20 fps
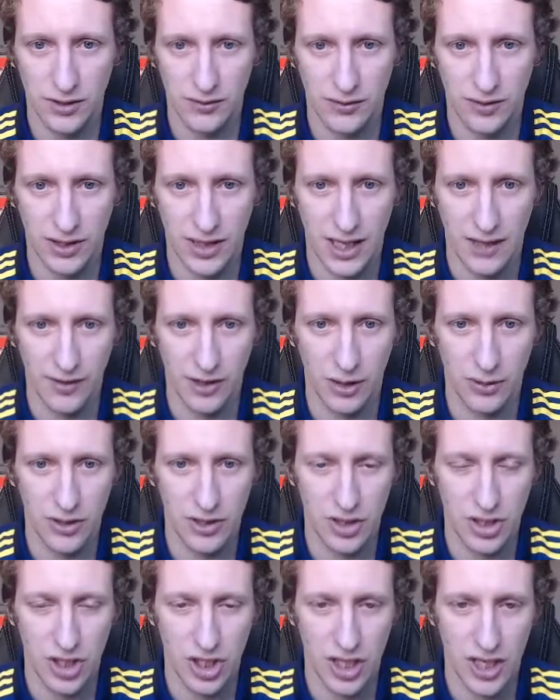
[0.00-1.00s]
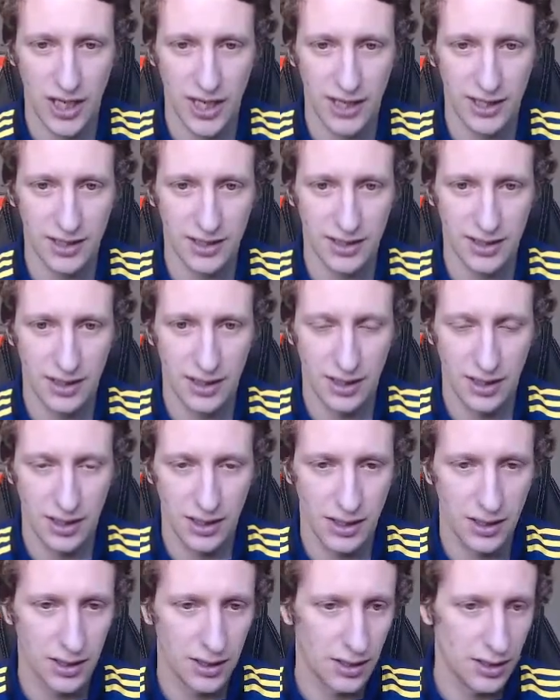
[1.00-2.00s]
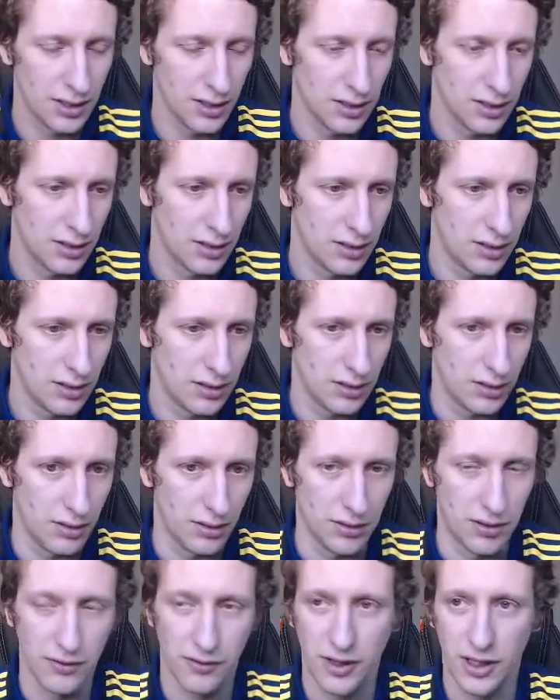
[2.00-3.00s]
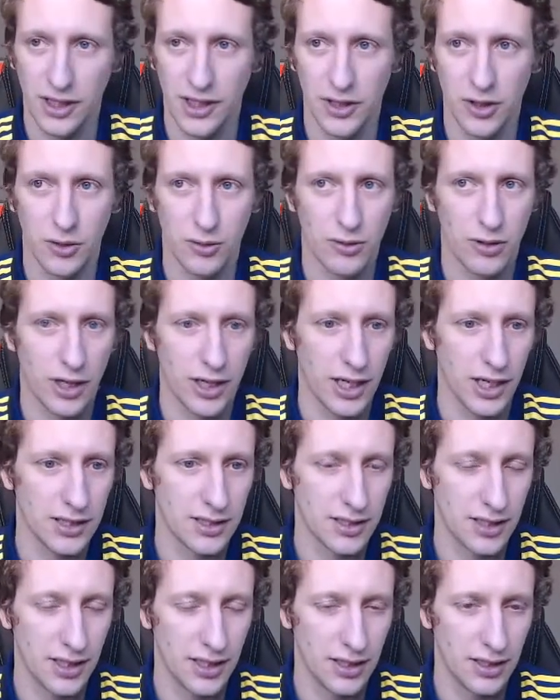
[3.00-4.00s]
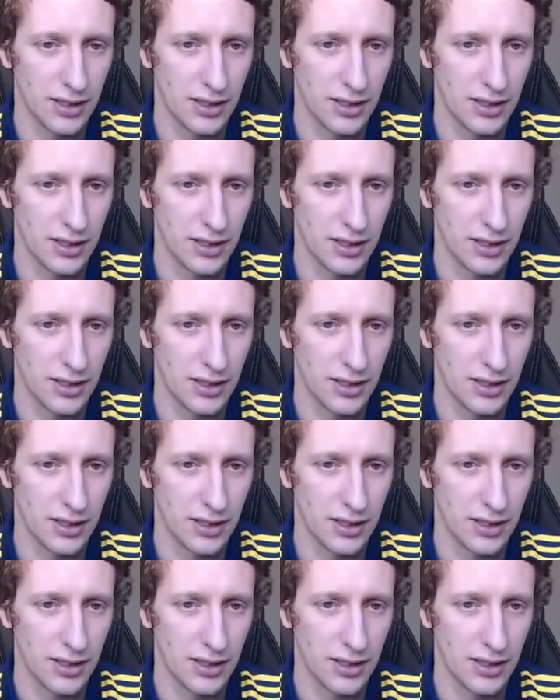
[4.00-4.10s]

for Calvert-Lewin to chase. And they've cleared it up quite nicely.